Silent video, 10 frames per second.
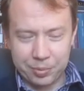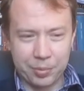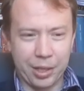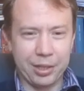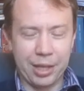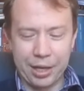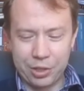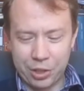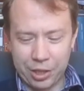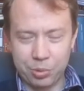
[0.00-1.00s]

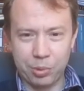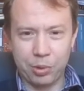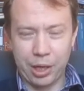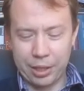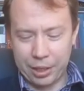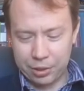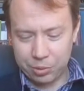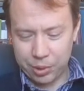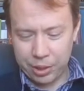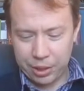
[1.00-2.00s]
nature, as we'll look at next
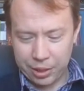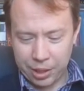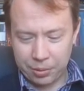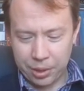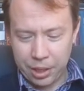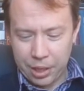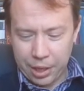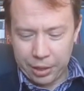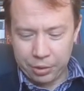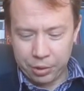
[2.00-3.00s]
week,
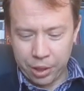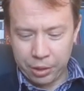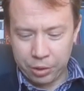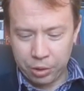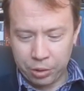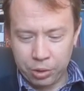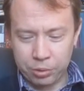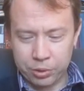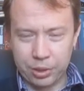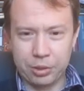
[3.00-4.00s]
and
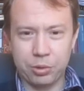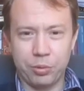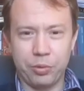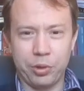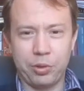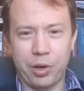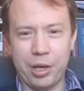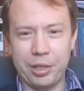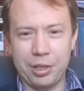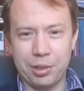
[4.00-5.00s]
Gogol's sort of
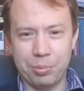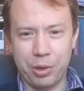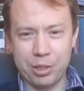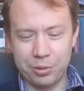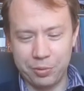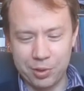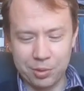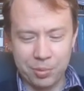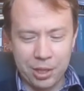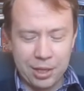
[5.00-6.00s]
Ukrainian depressivism.